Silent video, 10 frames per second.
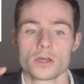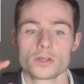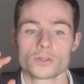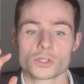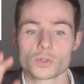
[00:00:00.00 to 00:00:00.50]

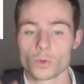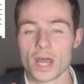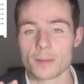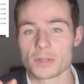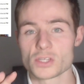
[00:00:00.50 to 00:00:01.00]
the sword
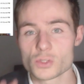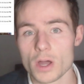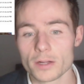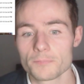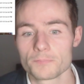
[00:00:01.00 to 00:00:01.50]
had been
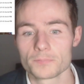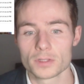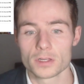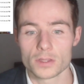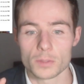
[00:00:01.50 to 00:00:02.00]
swung,
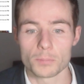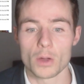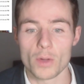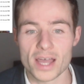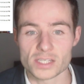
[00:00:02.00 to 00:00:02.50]
the
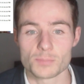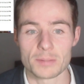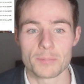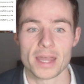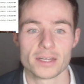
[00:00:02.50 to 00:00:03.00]
blow has
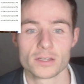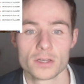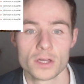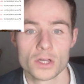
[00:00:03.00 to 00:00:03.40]
been made.